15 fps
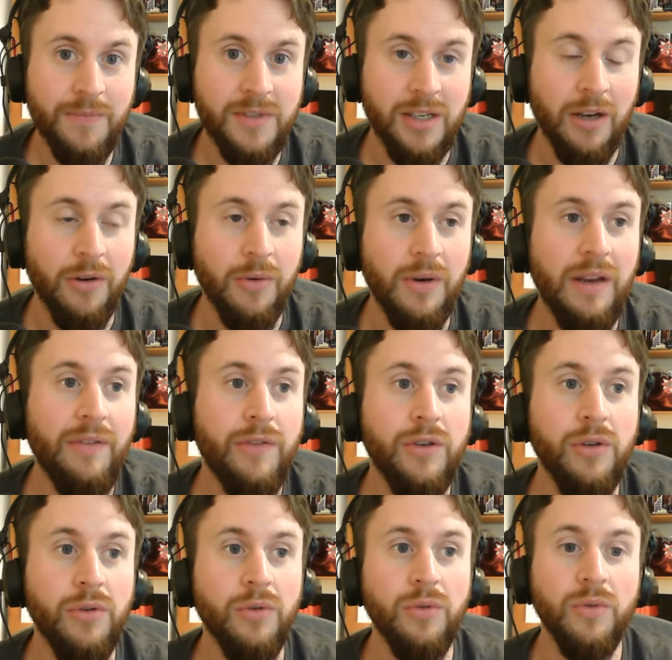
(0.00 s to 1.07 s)
So
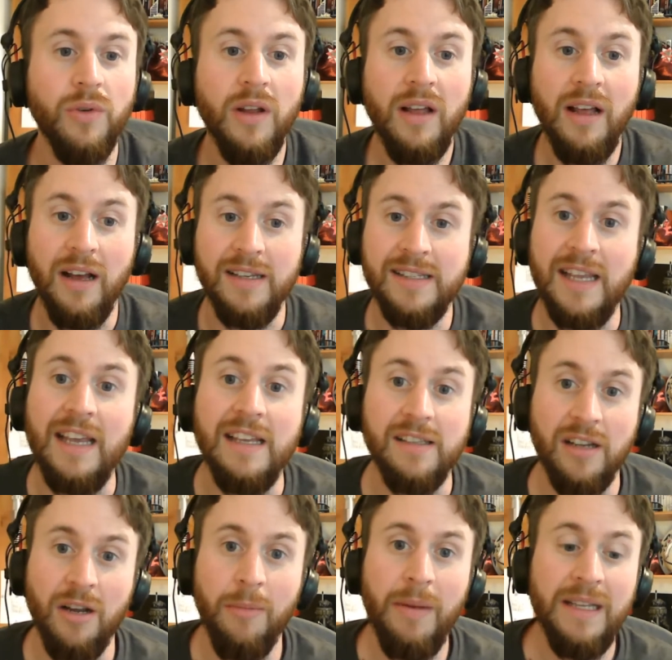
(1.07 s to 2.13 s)
if you, I say
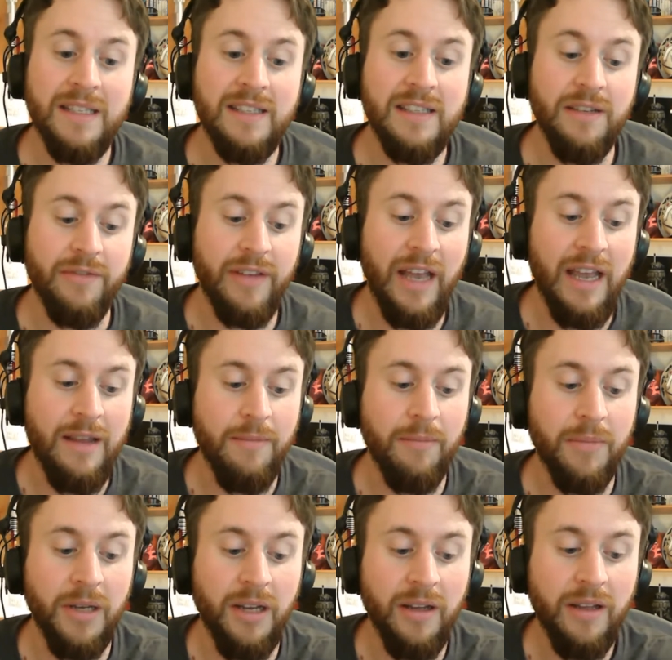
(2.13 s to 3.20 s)
it's a competitive
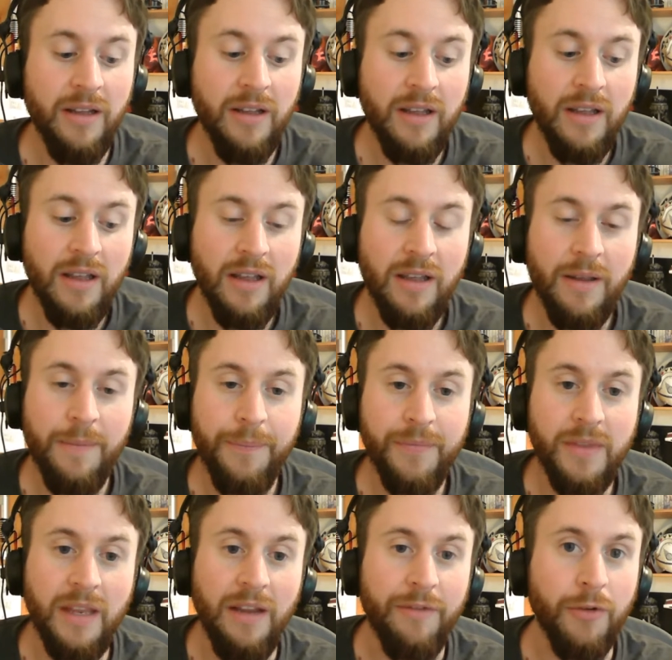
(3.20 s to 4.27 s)
game, but
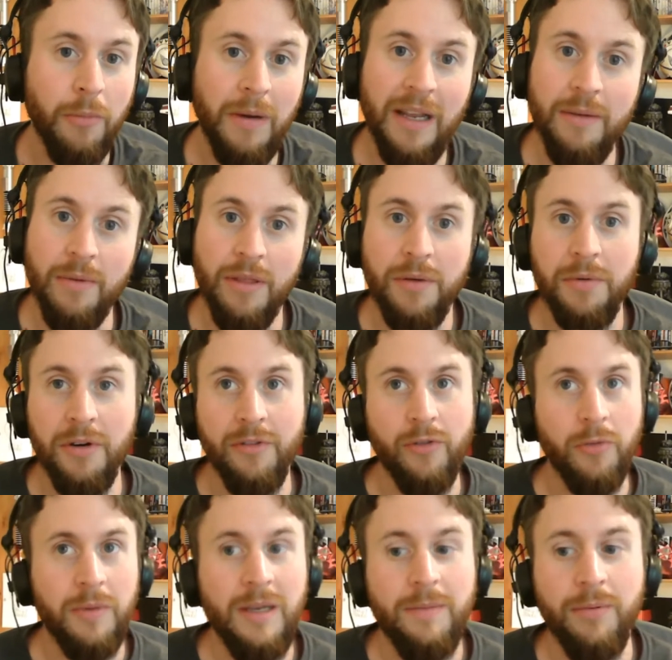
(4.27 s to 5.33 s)
if you're playing with 3 or
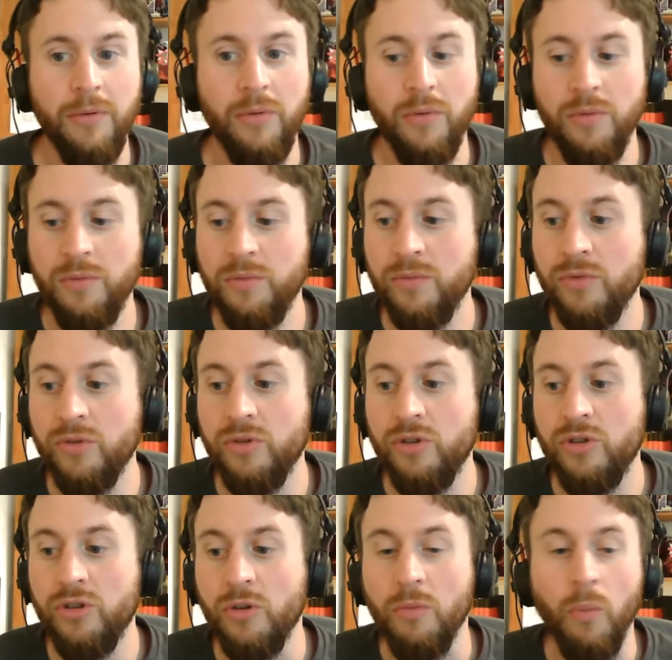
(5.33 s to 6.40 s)
4 people,
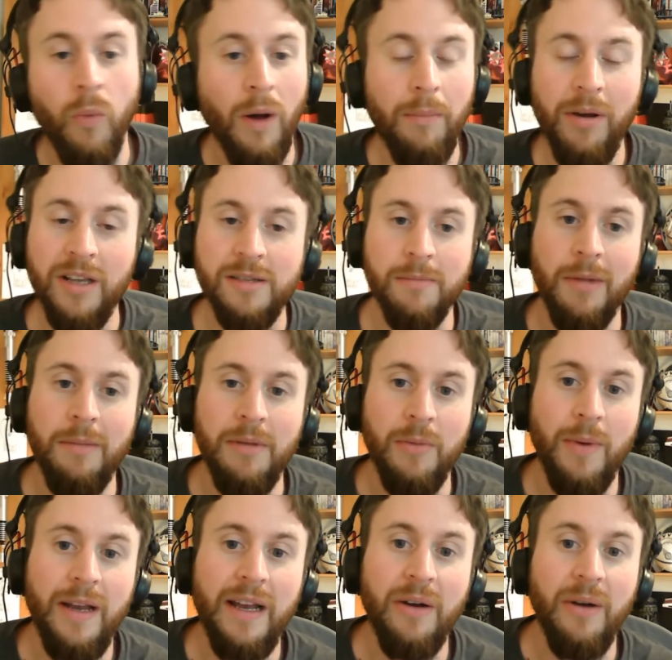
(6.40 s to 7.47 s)
one person might be
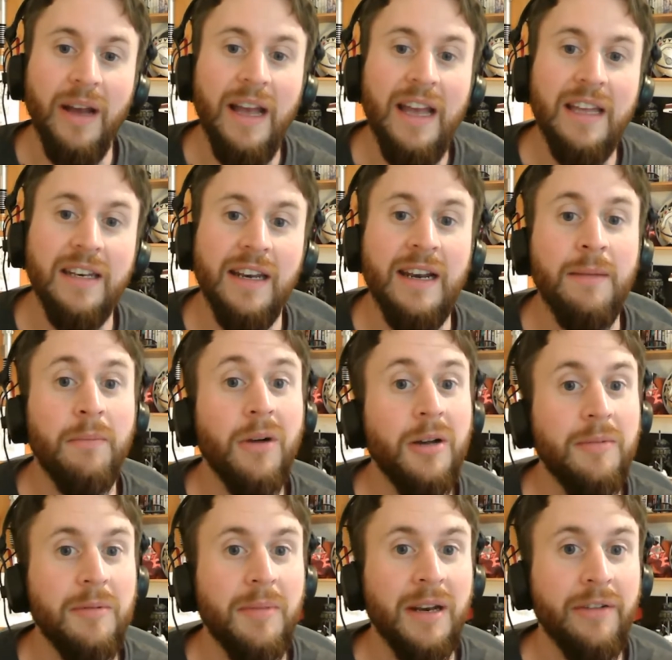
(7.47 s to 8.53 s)
way out ahead, and it
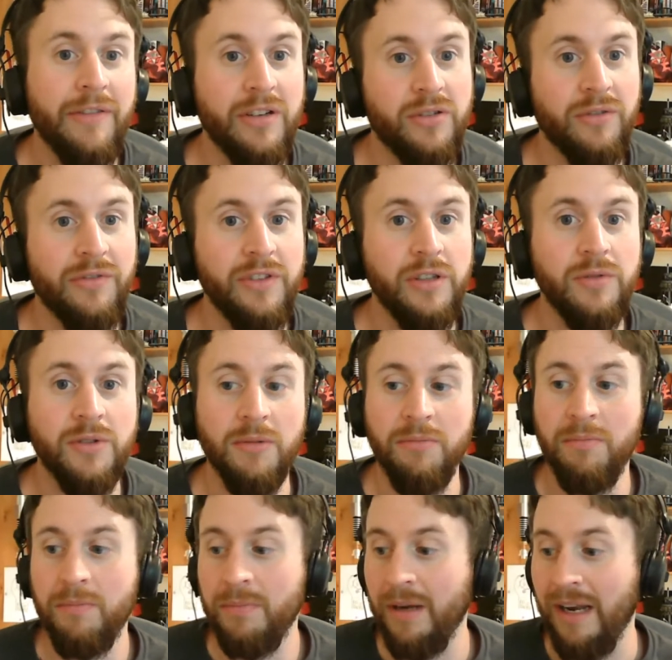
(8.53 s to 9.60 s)
might be beneficial for you to
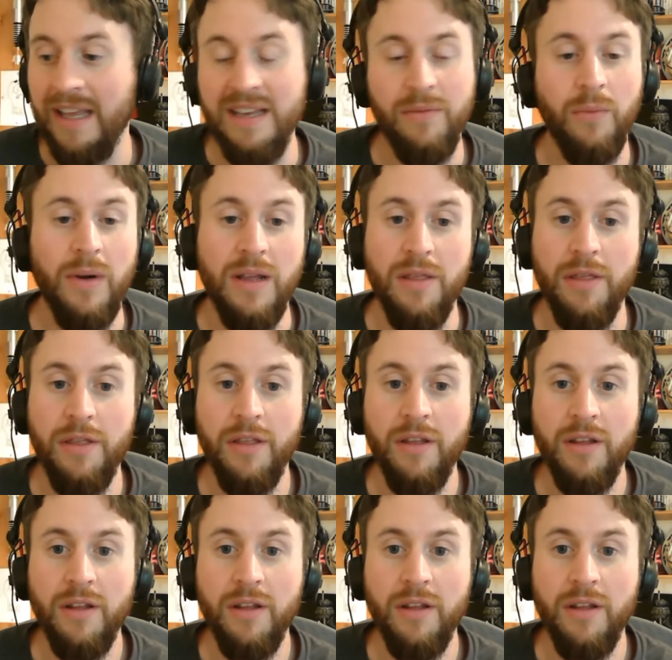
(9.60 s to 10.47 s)
play with